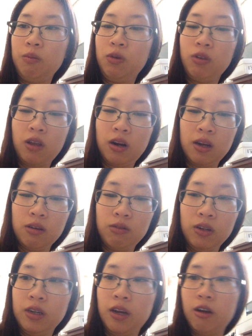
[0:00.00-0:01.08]
Not that I
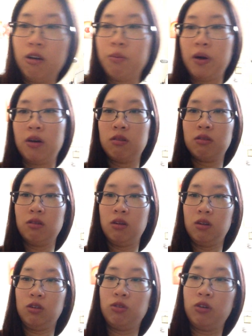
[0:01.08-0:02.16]
really care about
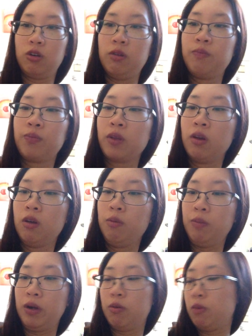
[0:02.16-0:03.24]
sugar
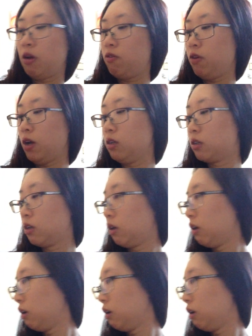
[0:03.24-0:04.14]
being on my face.